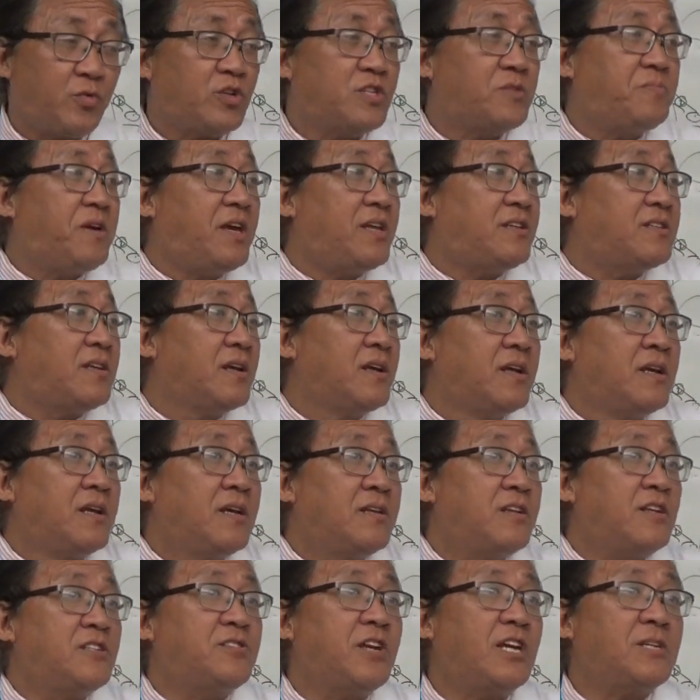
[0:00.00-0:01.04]
which means
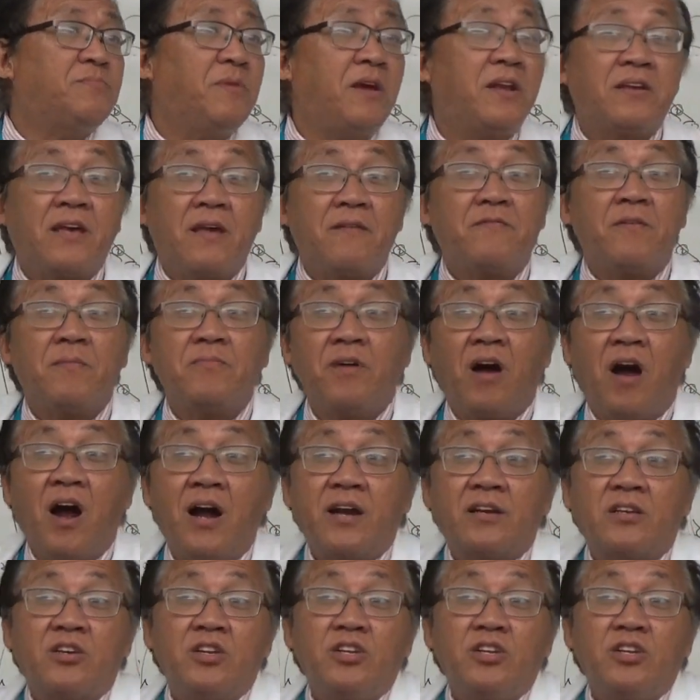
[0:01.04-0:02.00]
the chest pain came from the heart